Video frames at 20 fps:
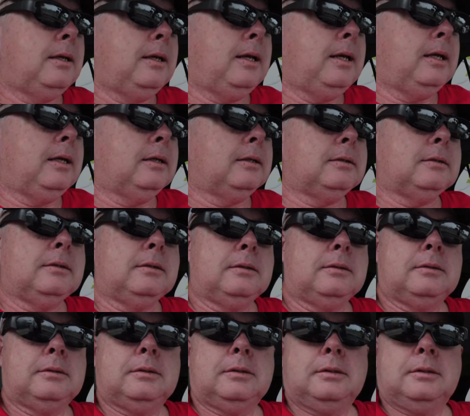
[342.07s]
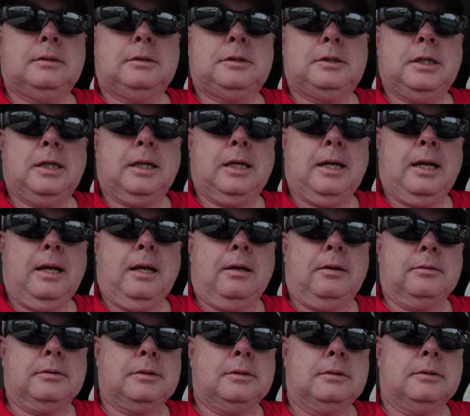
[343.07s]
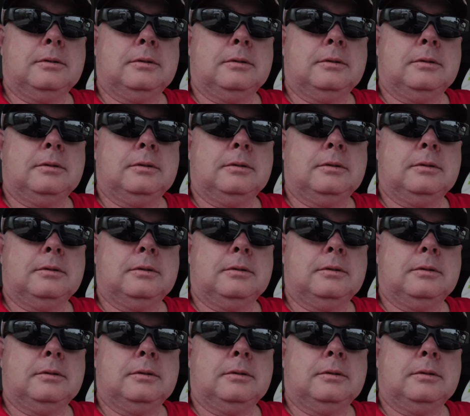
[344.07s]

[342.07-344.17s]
and checking out